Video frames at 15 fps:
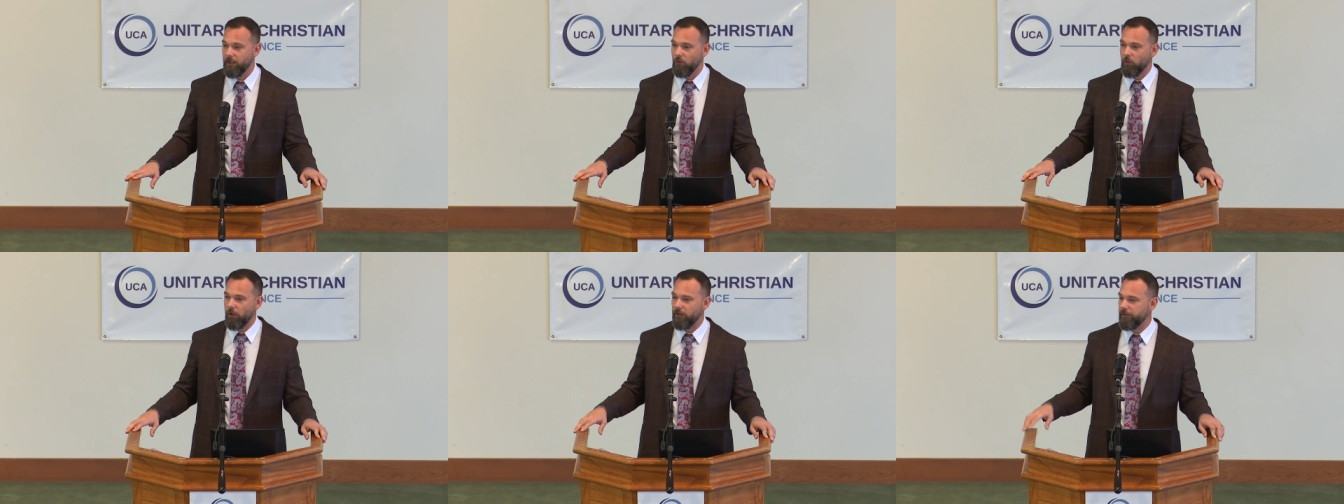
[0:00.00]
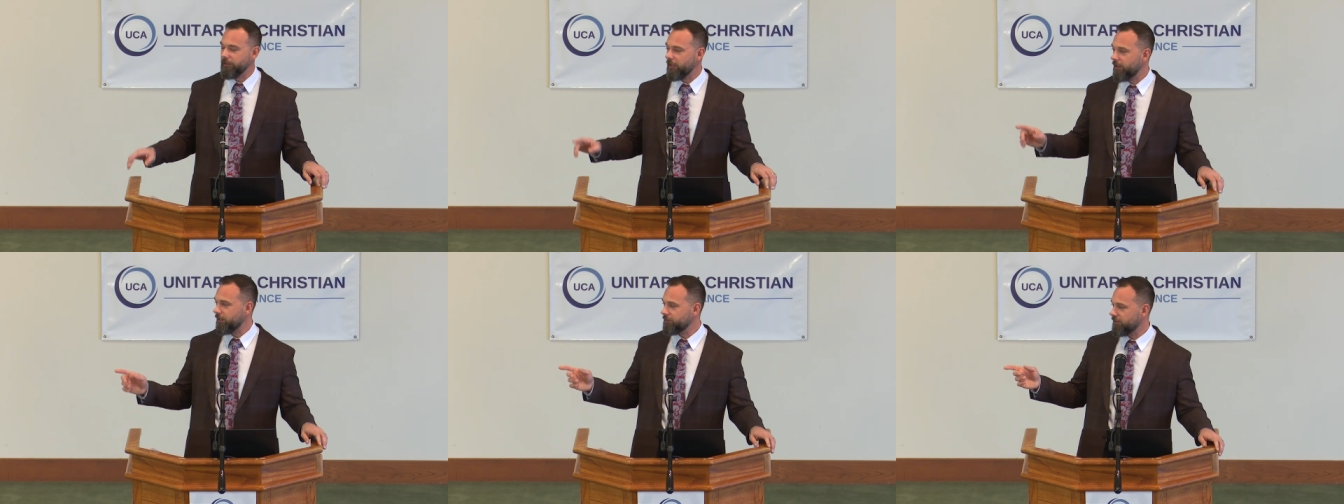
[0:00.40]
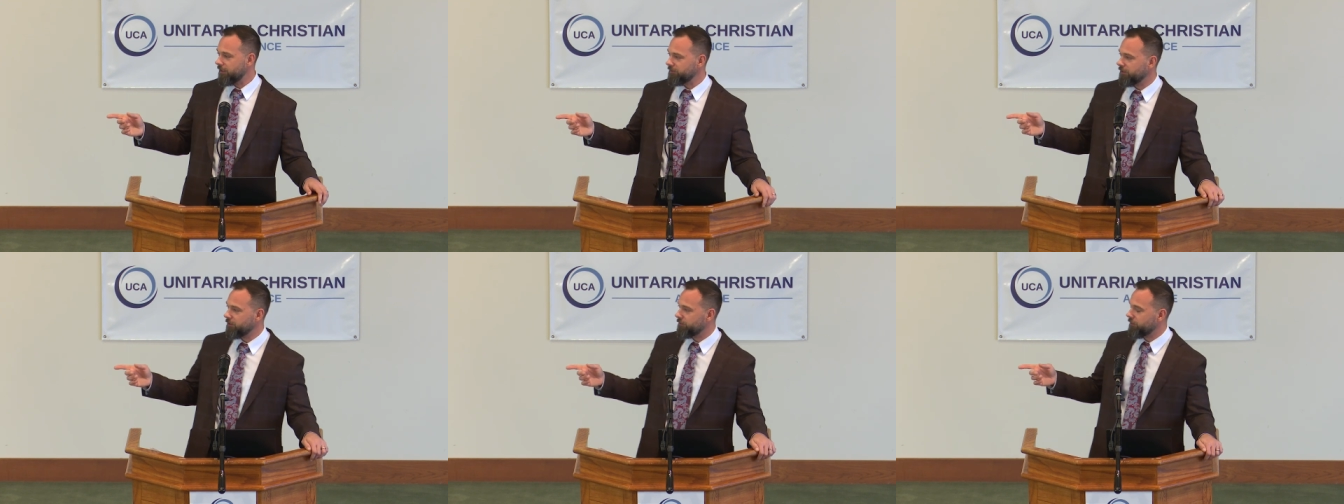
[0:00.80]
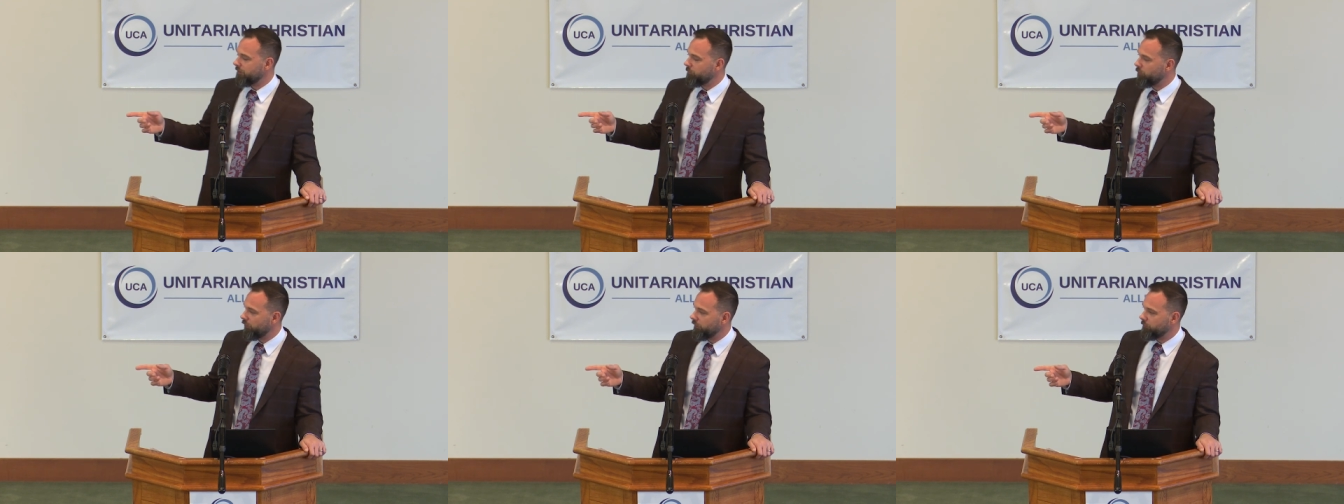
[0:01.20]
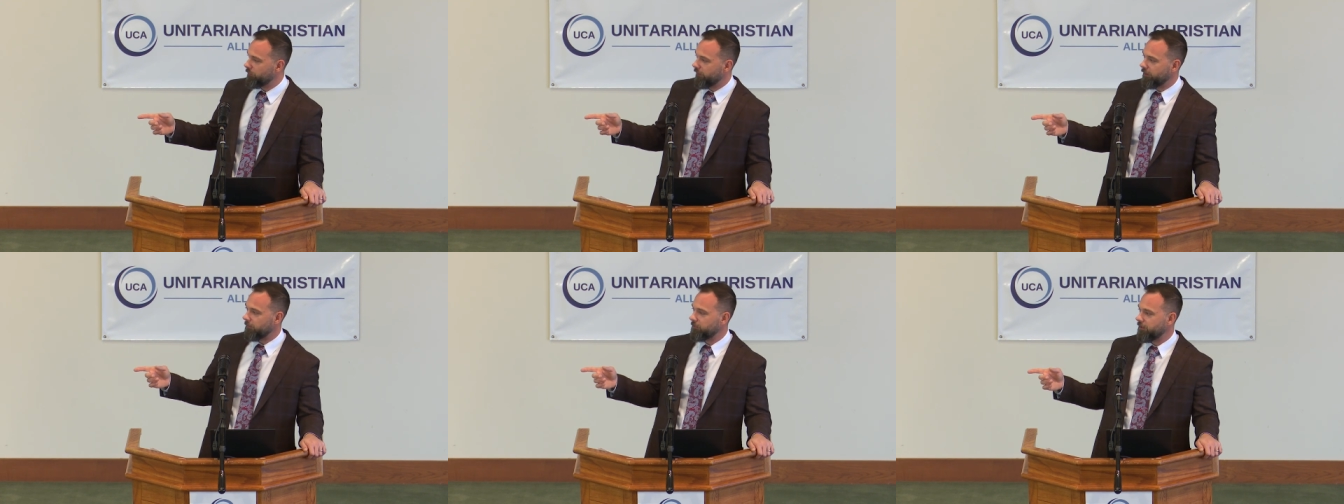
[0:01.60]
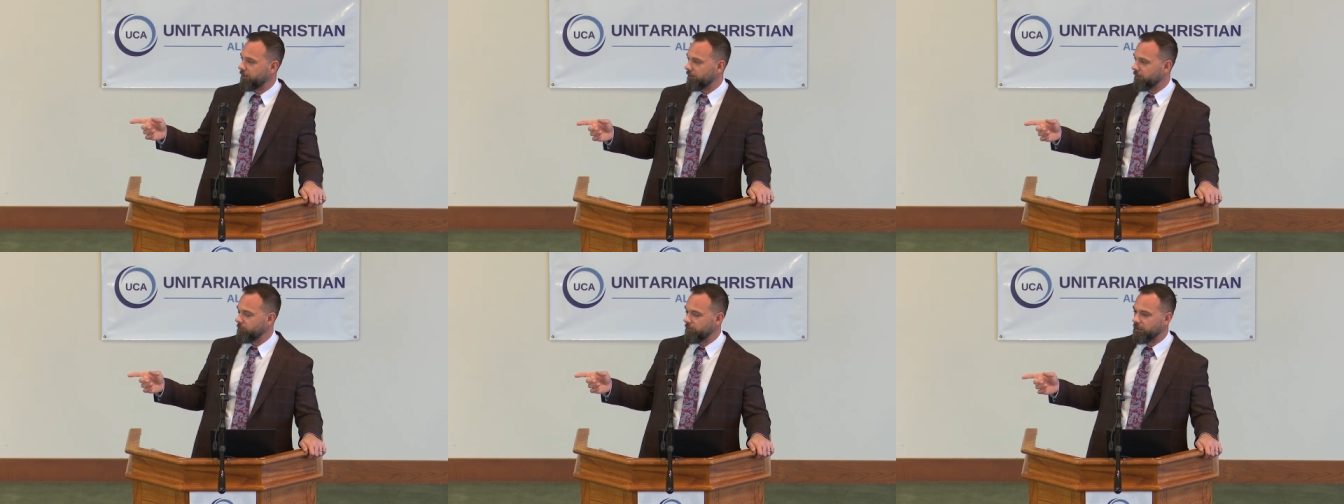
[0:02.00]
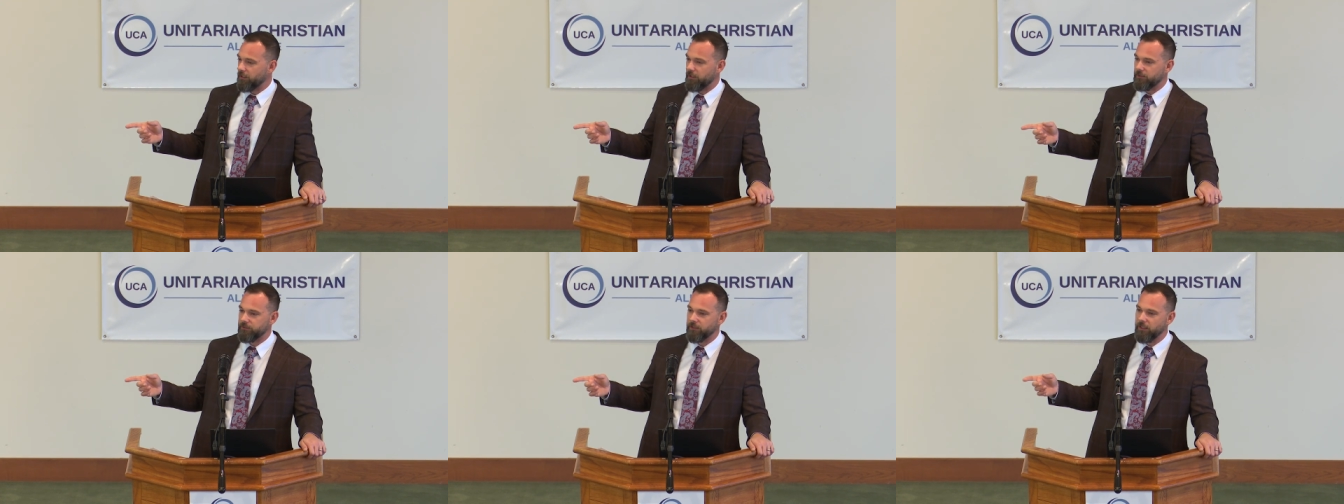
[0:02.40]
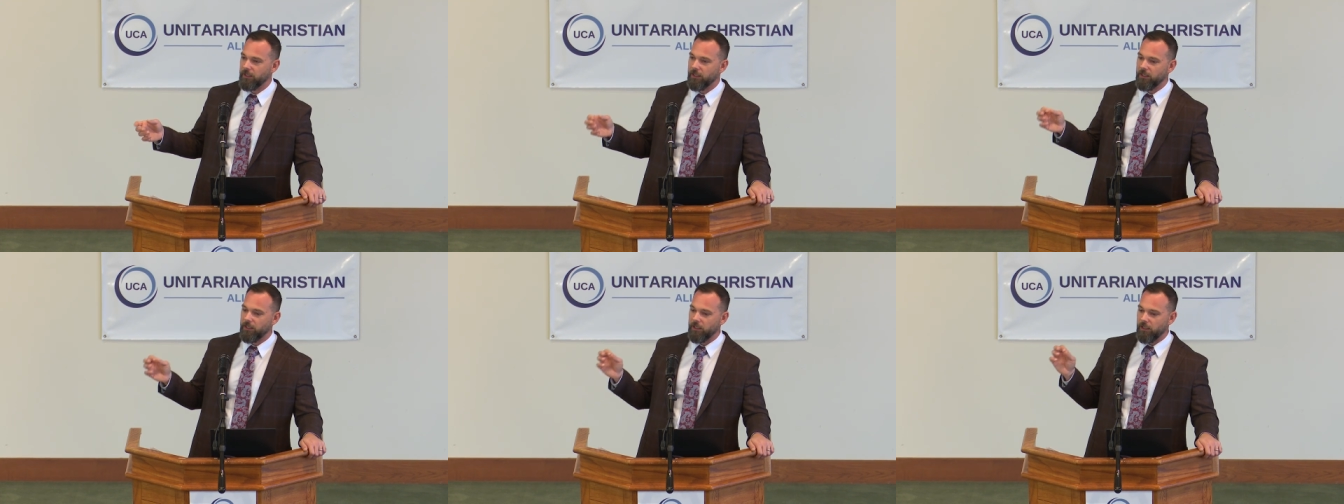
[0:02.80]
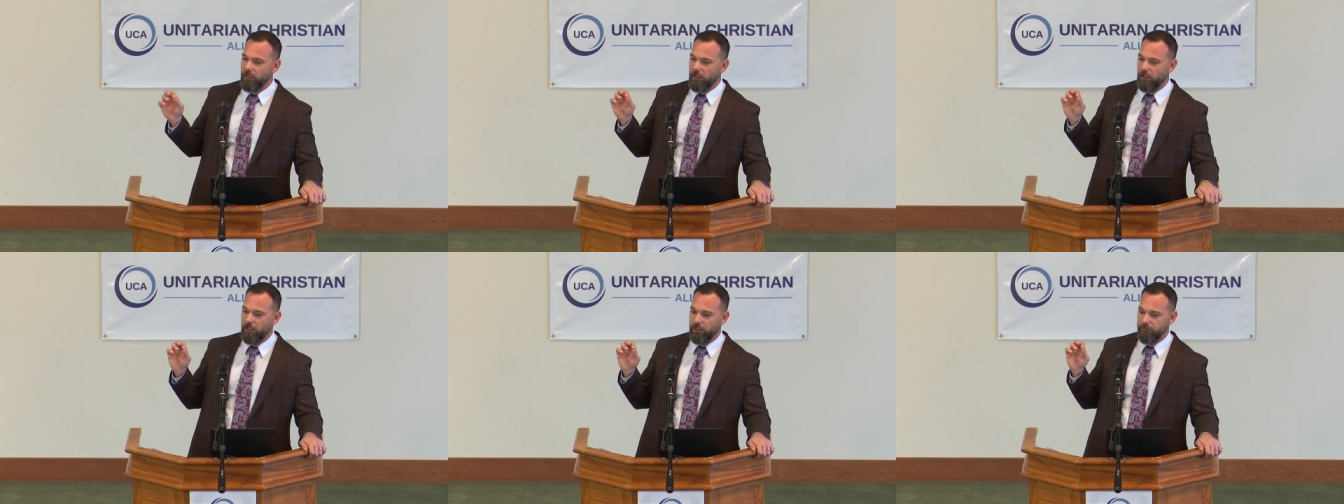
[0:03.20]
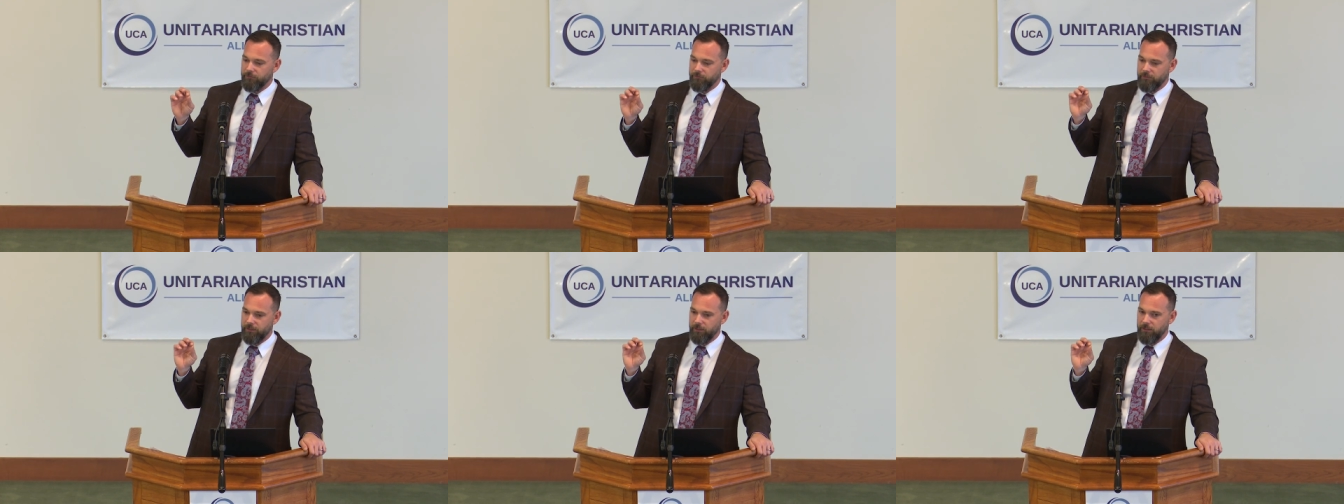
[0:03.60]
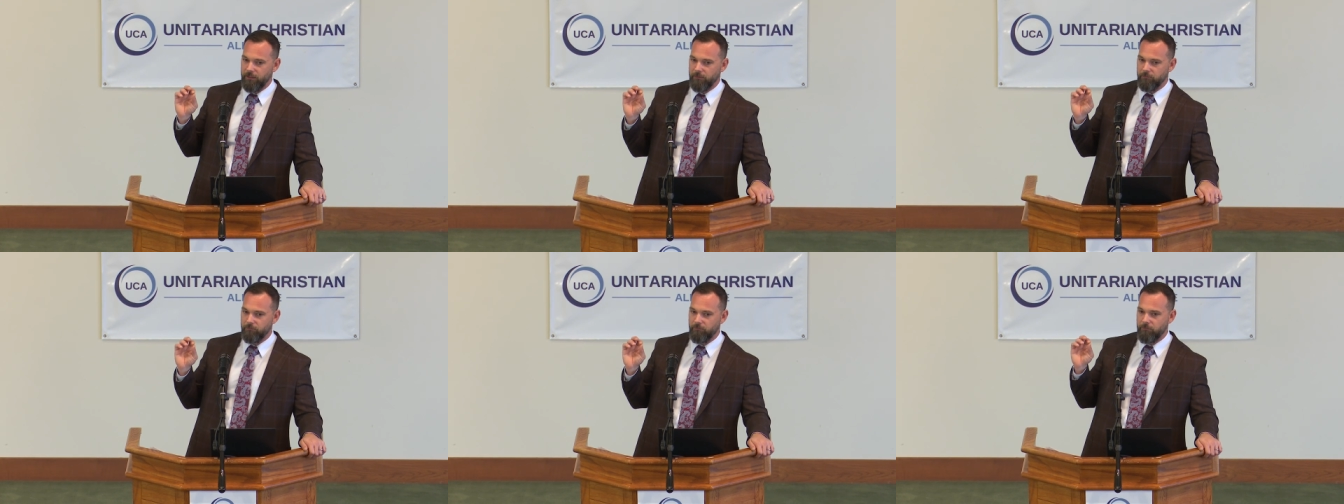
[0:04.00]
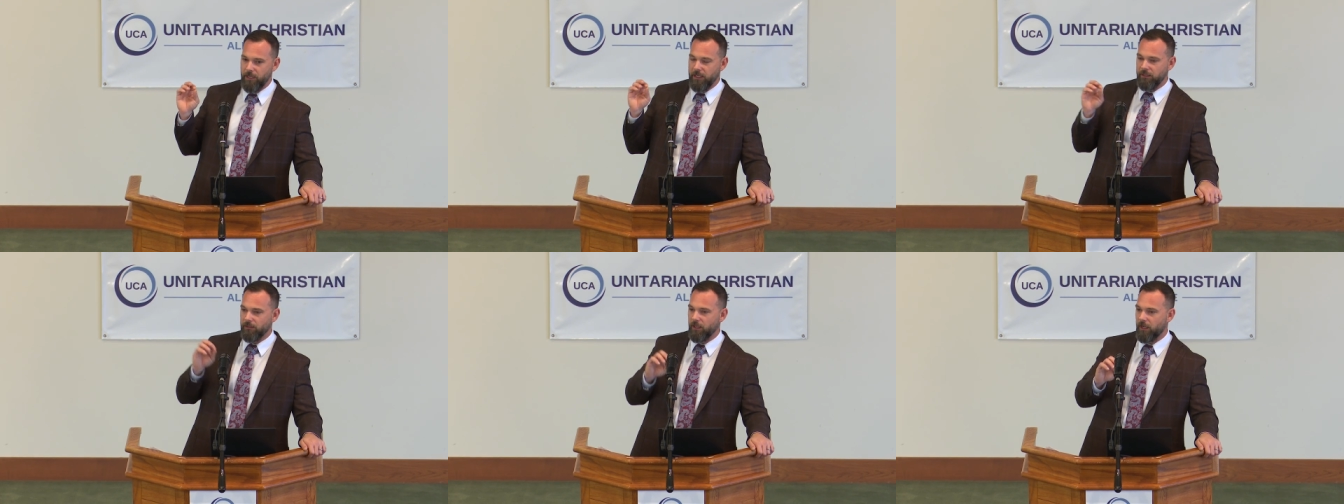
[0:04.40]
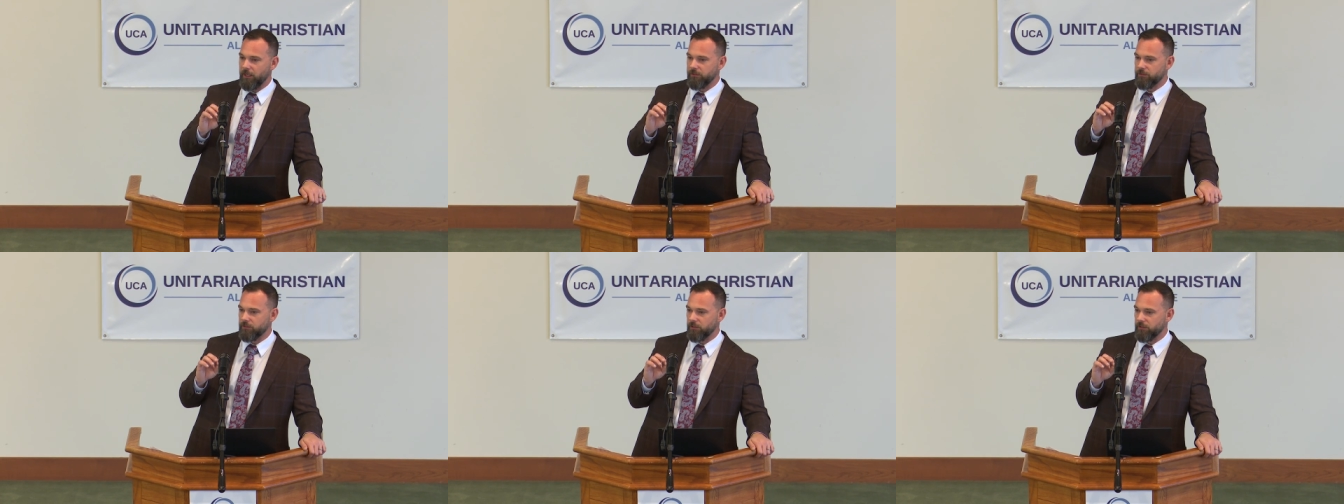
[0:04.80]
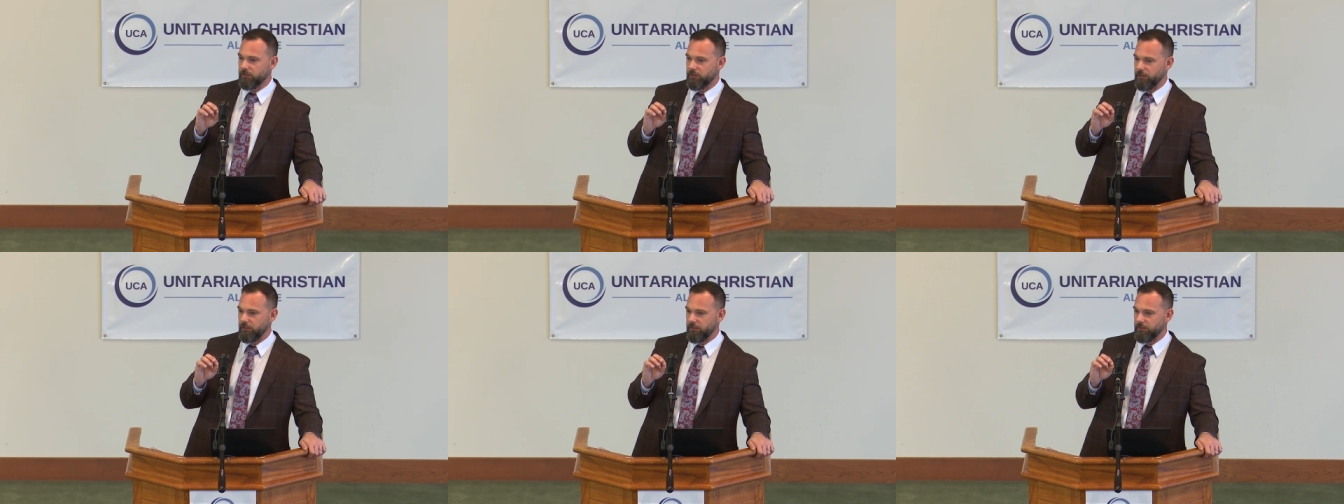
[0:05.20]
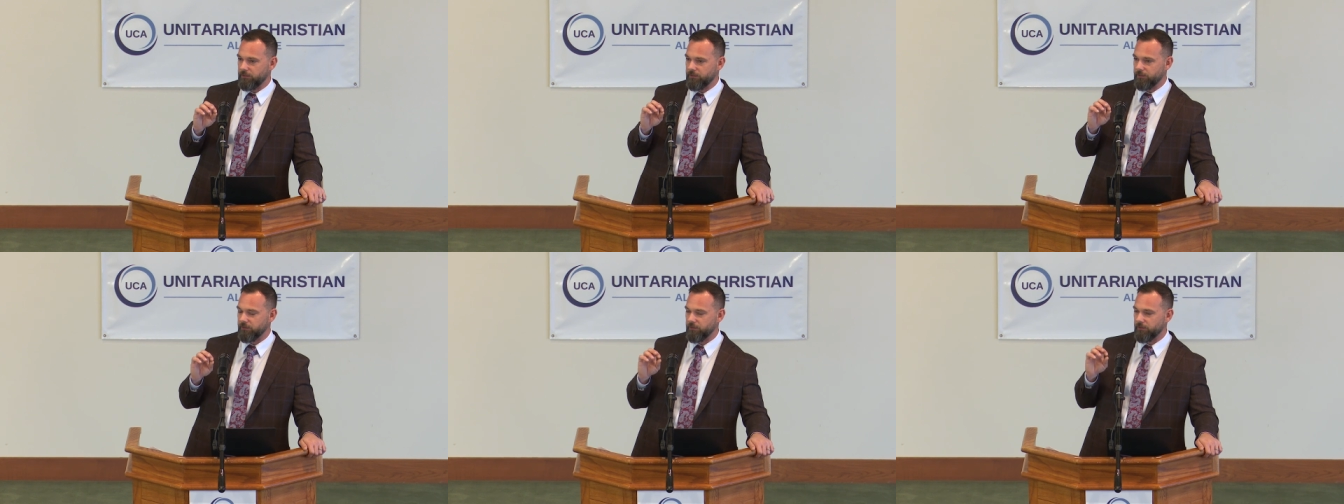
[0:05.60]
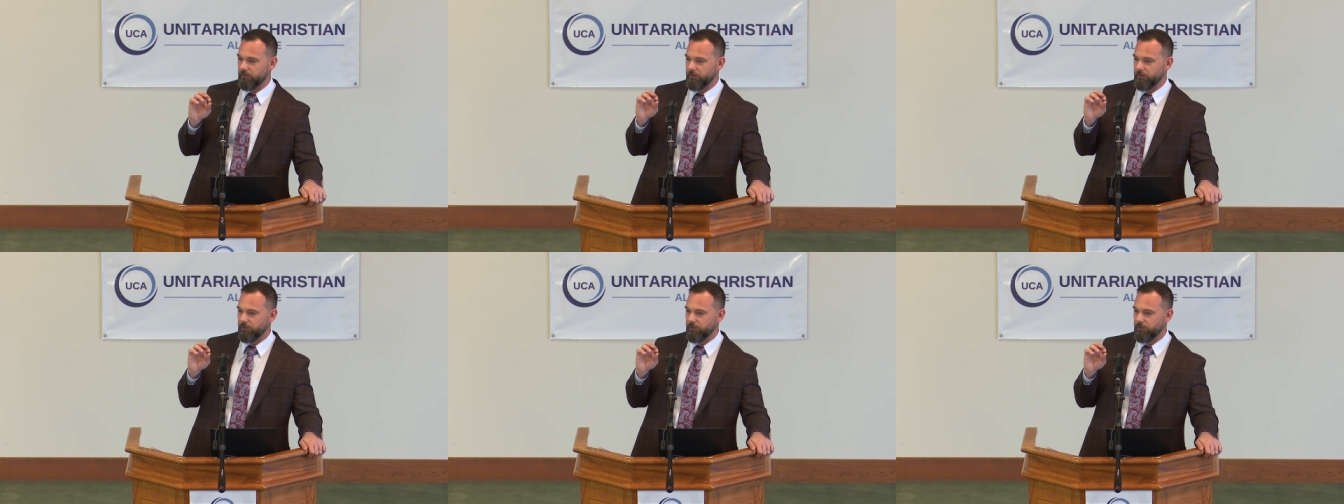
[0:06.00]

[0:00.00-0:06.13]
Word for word: Well, yeah, that's, that's an interesting point you bring up, Keegan, because uh, the mainline churches